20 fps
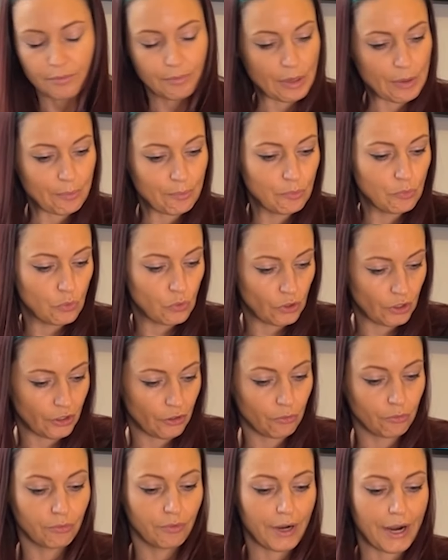up more
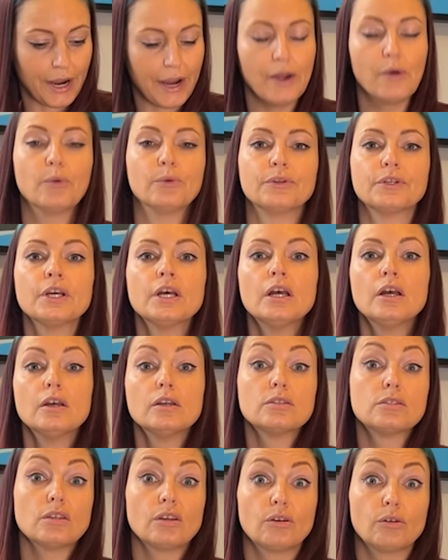around,
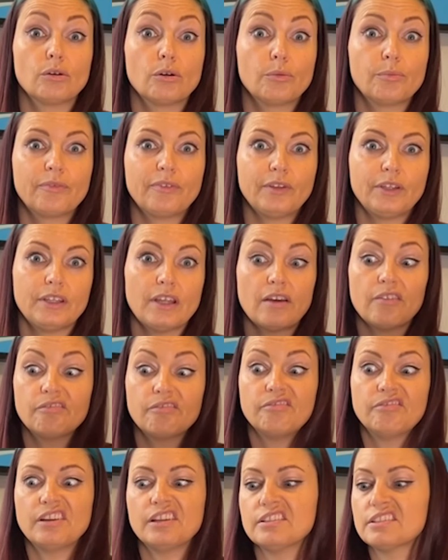so hopefully that
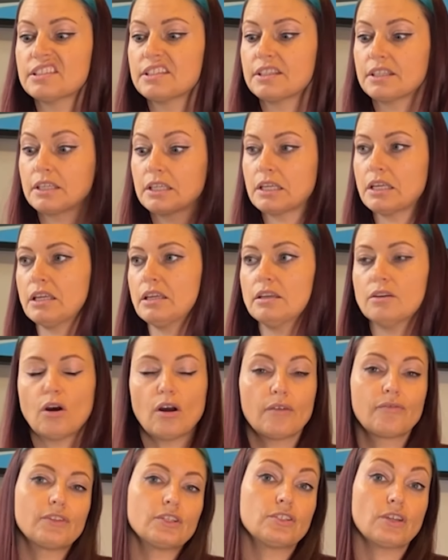vents the heat
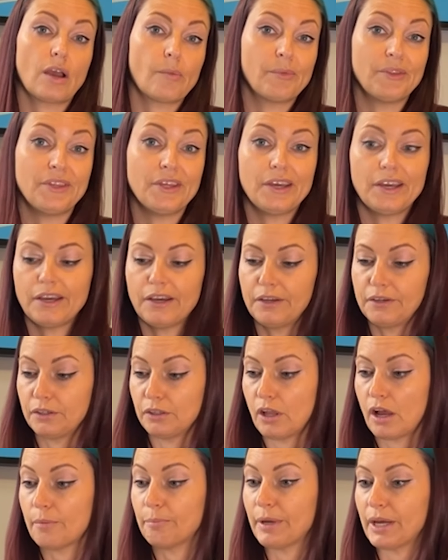off the top of the head a
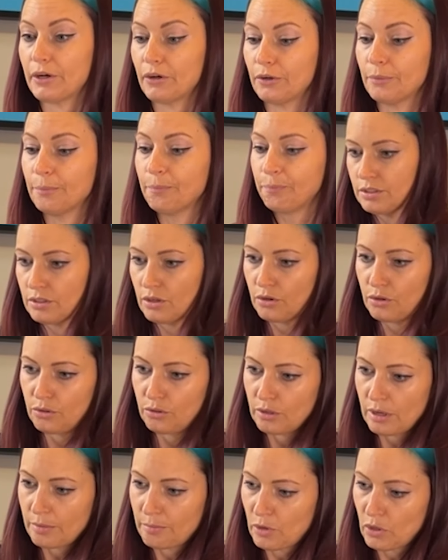lot better. So
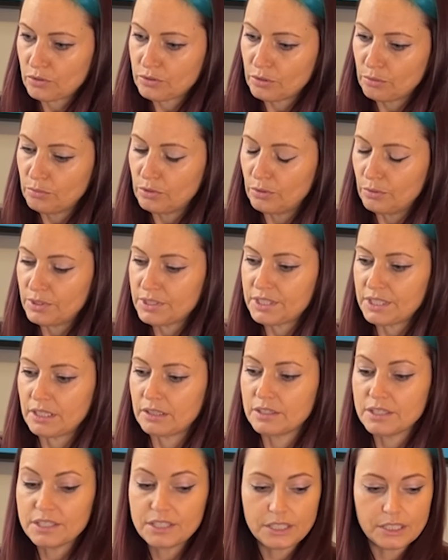I'm also noticing
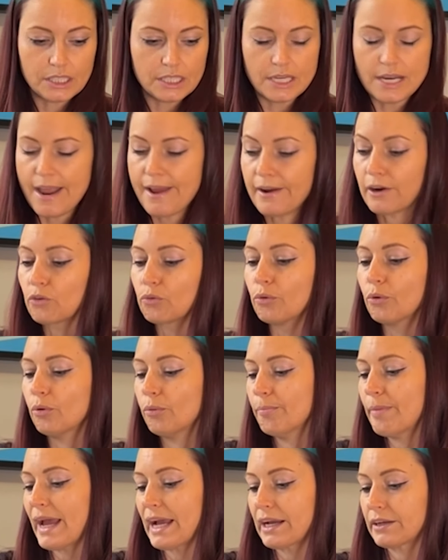this neck roll
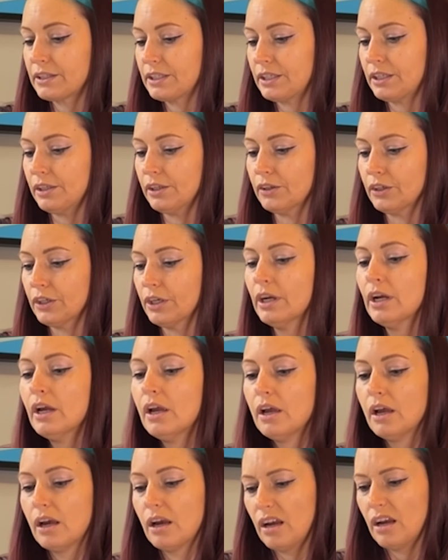back here
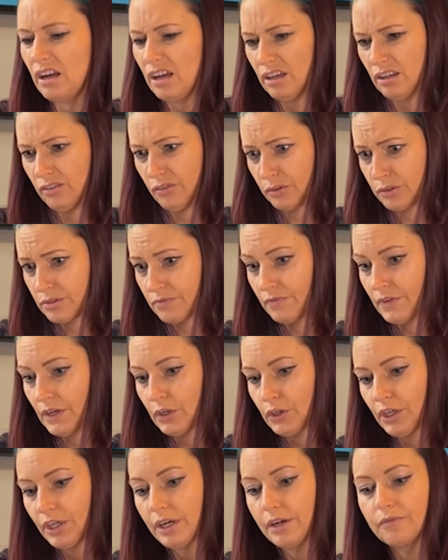looks
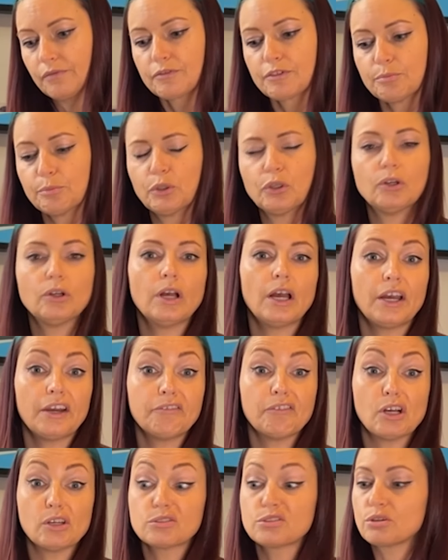very comfortable. I've
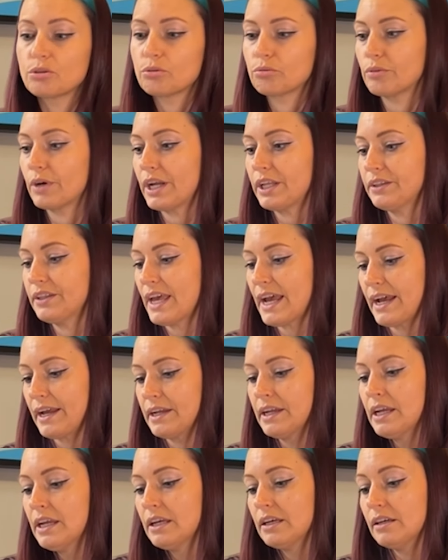also read that
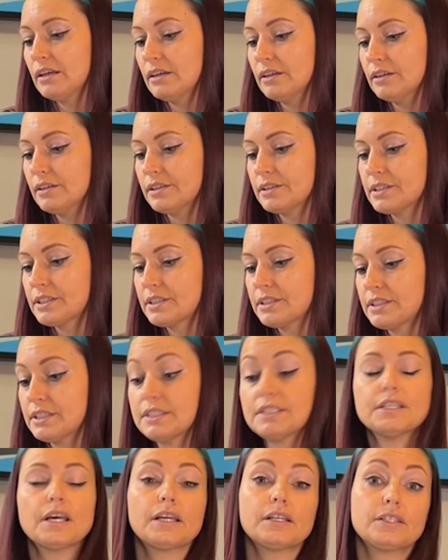it's
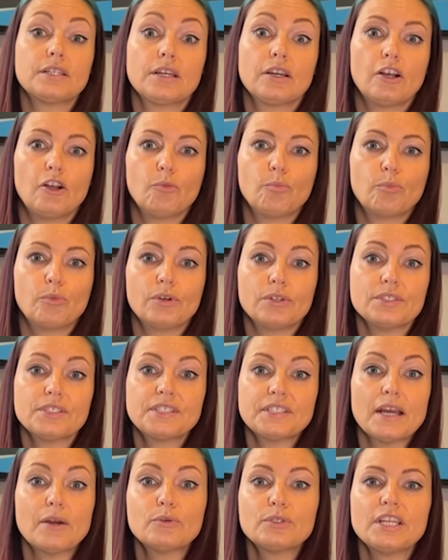designed to help with
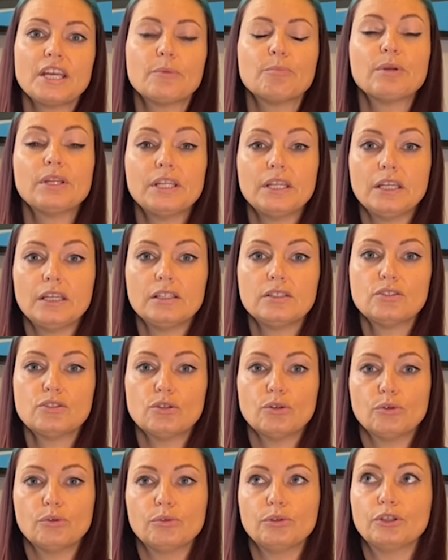sound dampening, so
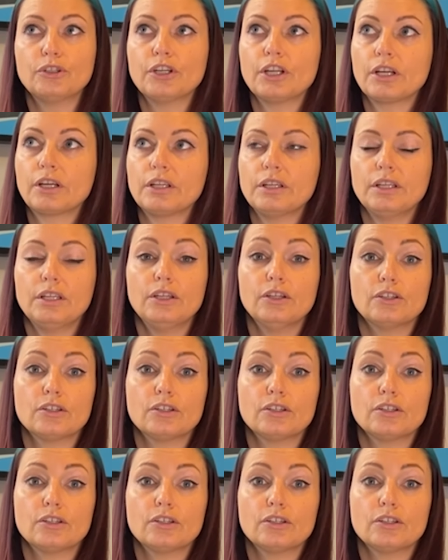you're not going to hear